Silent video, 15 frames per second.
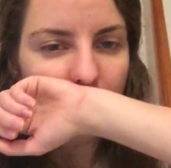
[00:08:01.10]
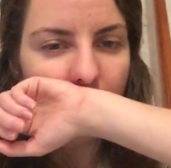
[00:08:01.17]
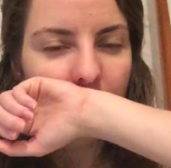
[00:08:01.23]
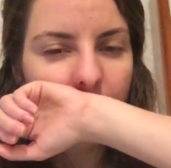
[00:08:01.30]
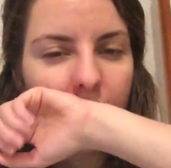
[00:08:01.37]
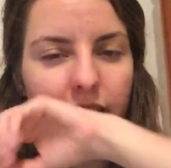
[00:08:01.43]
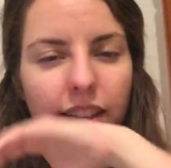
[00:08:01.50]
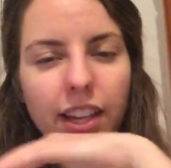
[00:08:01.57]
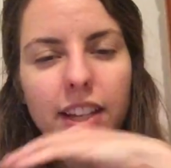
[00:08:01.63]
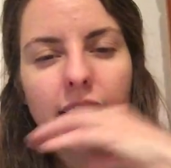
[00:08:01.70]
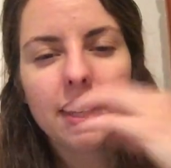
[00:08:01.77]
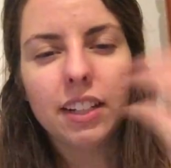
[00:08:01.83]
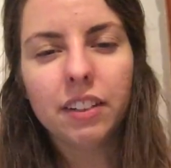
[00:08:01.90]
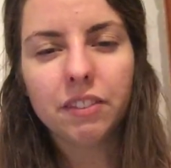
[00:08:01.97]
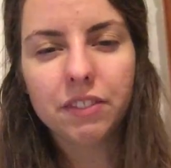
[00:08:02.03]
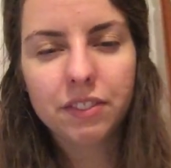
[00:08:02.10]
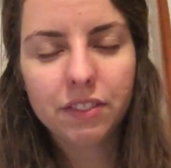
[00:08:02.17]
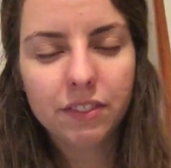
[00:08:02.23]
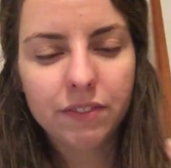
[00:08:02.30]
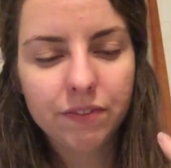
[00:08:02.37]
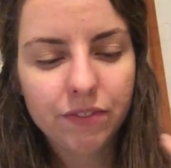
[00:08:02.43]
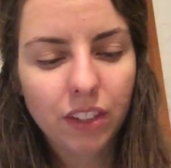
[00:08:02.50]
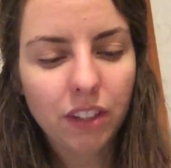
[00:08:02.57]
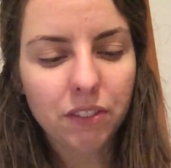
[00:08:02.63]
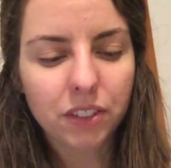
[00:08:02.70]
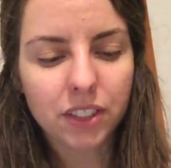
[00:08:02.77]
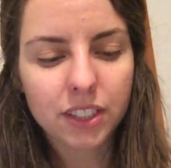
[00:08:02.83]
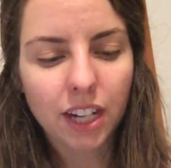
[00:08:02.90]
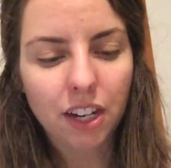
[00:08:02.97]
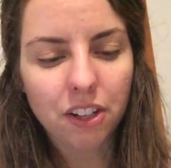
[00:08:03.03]
that kind of evil
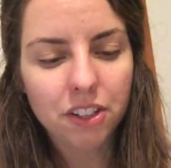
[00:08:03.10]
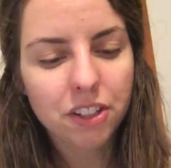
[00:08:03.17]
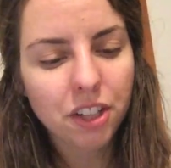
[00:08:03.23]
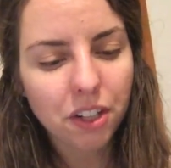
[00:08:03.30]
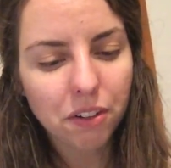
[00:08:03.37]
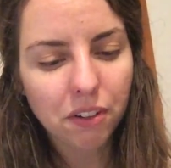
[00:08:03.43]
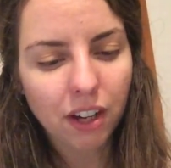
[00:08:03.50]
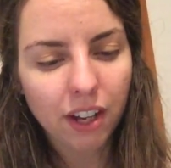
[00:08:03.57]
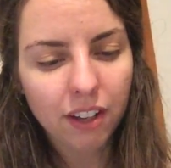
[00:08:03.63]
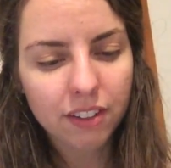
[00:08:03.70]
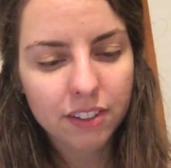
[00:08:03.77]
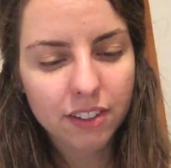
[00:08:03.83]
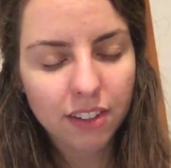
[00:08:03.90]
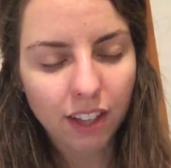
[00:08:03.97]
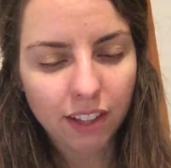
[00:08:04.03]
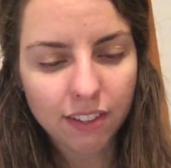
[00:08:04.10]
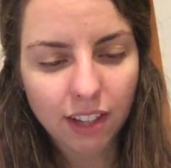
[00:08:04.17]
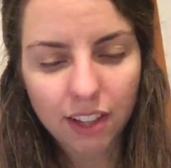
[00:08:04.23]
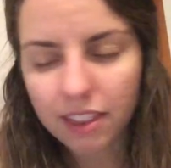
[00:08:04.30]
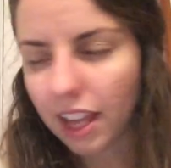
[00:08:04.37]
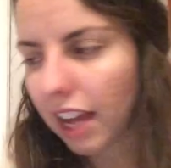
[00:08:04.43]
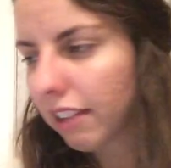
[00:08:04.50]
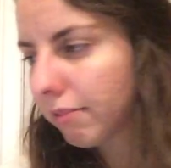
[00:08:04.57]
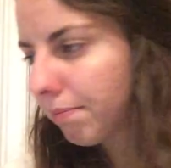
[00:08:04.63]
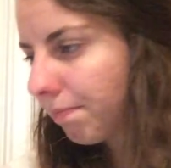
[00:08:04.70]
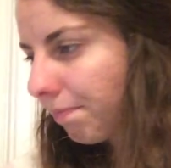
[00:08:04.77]
desires to us, things like that.